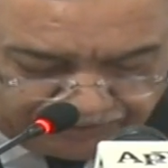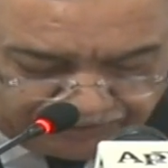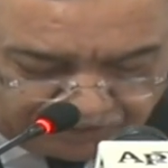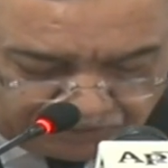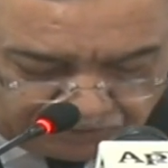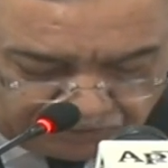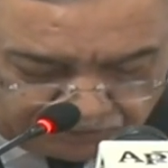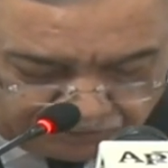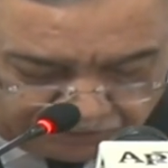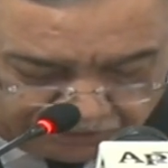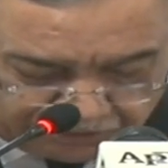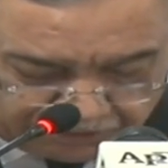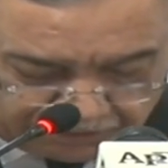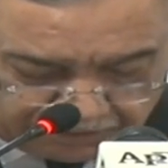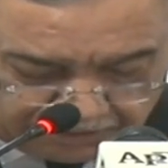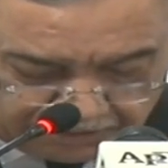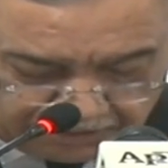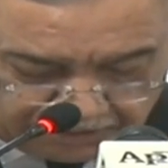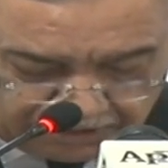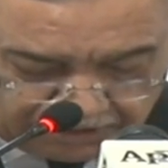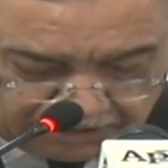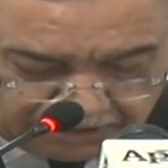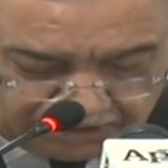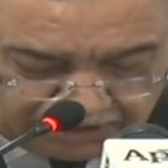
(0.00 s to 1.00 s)

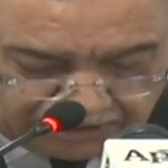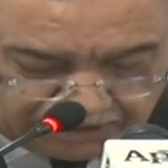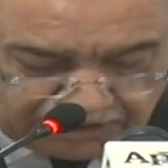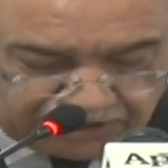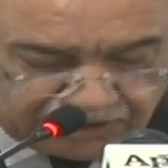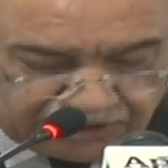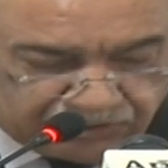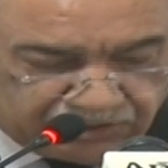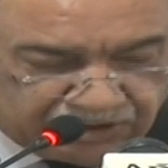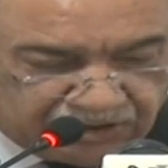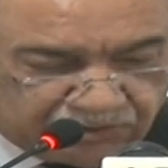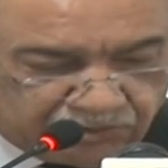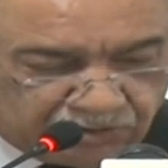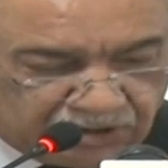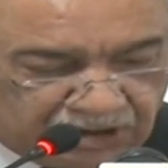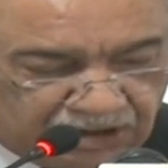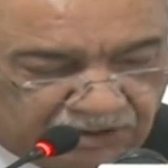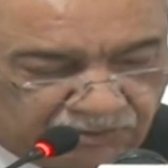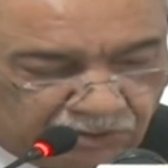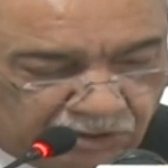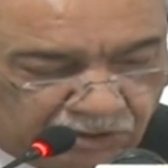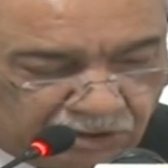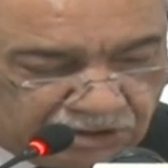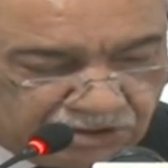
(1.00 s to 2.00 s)
Ocean during
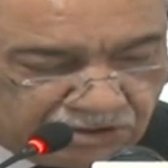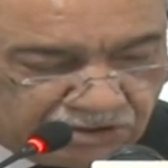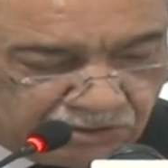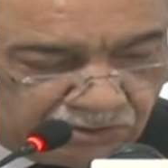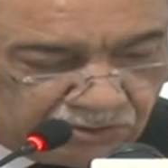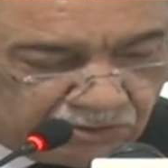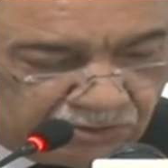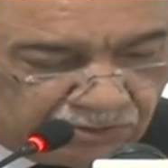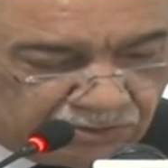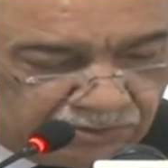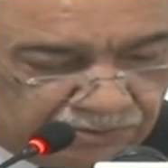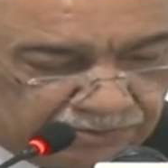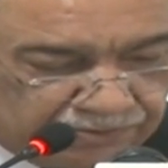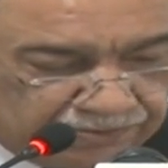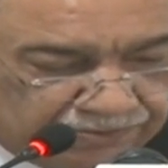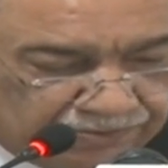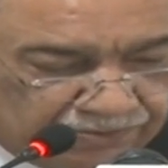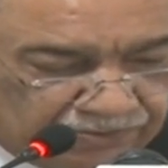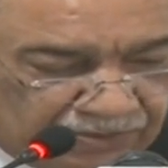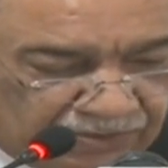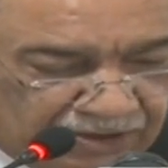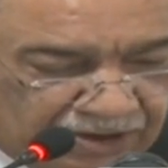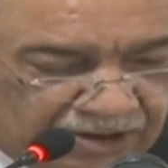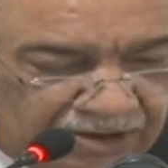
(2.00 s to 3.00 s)
World War II.
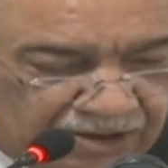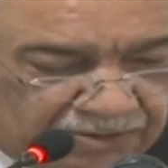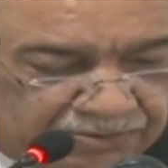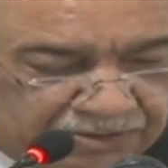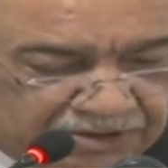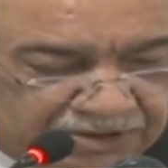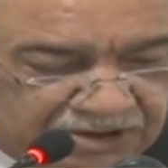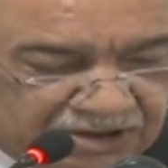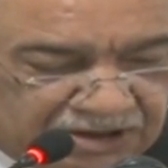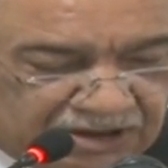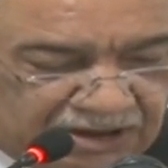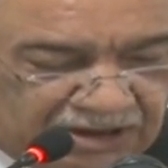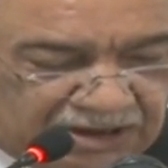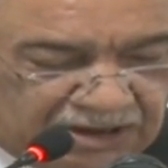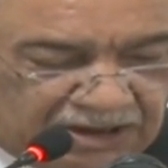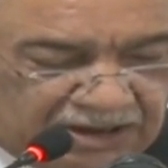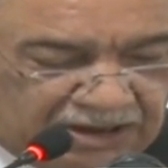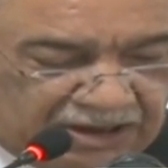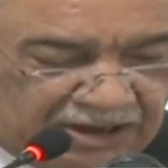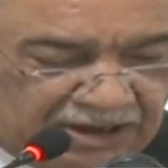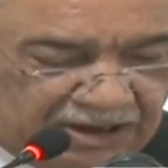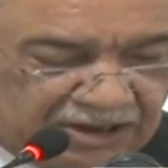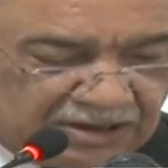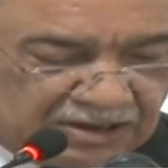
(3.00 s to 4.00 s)

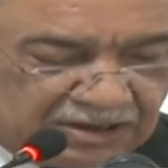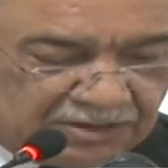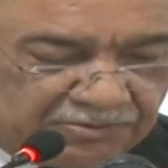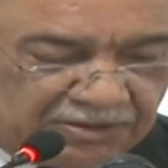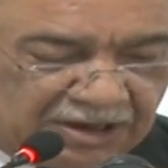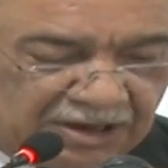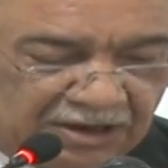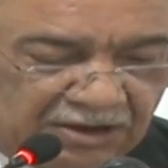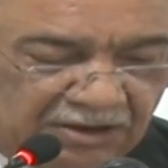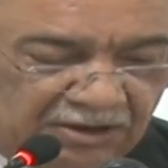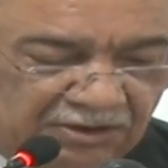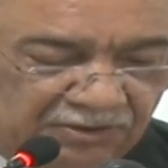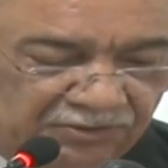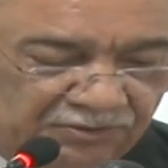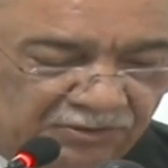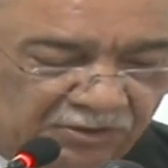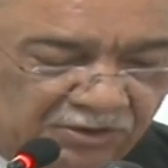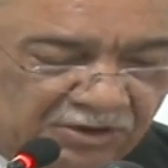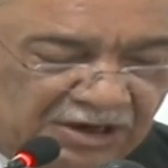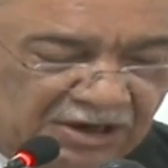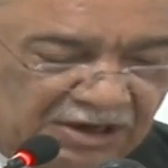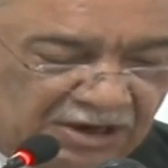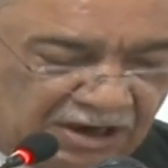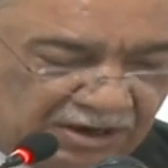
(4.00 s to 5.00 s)
particularly in the Battle of
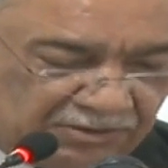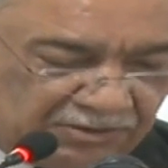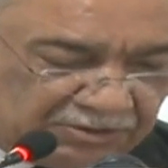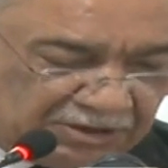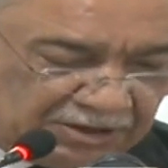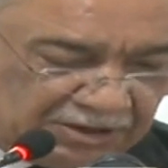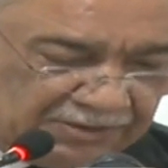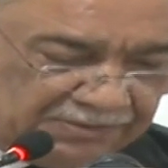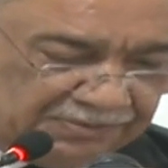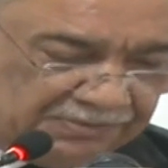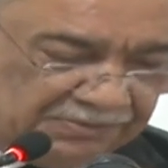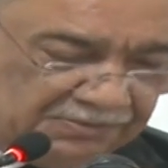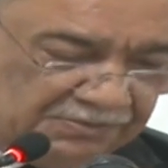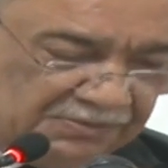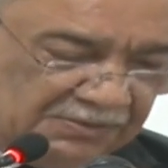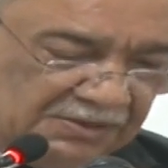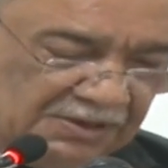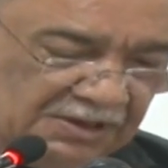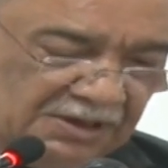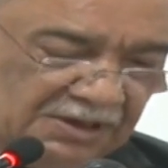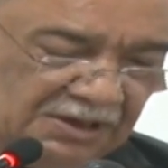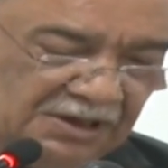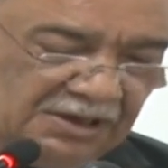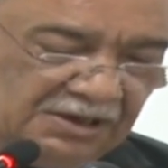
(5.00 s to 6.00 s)
Okinawa
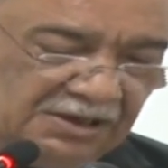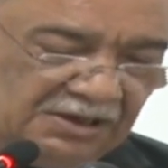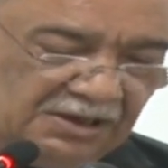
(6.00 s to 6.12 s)
in